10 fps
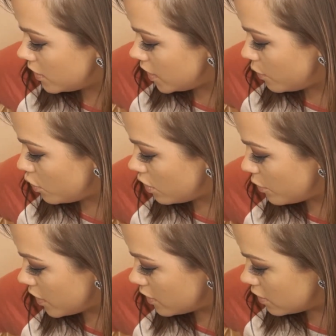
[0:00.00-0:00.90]
Same Hoola
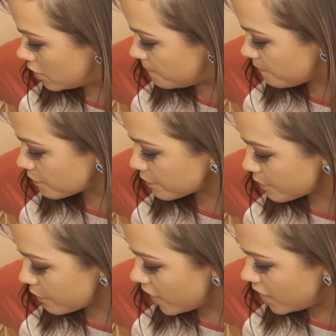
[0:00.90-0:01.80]
bronzer
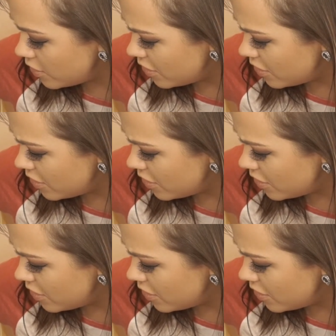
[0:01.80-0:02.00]
And